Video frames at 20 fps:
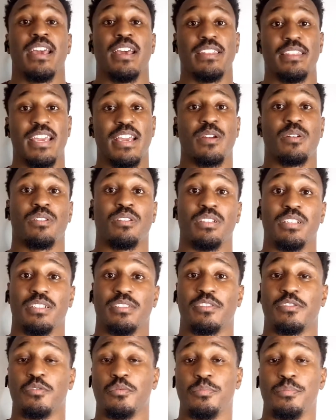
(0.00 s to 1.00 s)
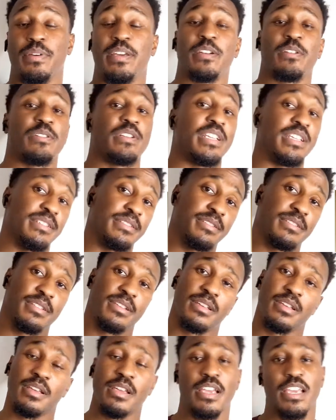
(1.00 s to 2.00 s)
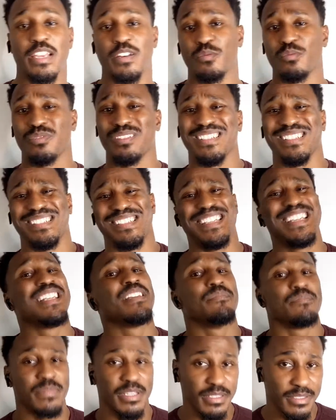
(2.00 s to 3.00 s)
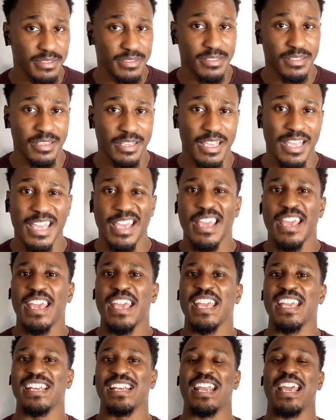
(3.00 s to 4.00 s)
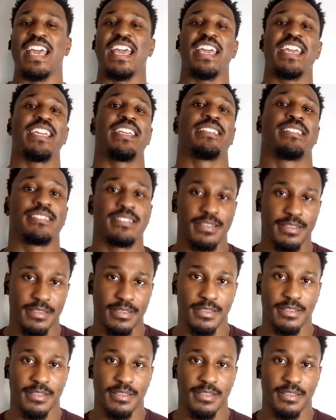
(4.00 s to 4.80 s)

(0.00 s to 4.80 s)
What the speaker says: And that leads to bitterness and resentment and hate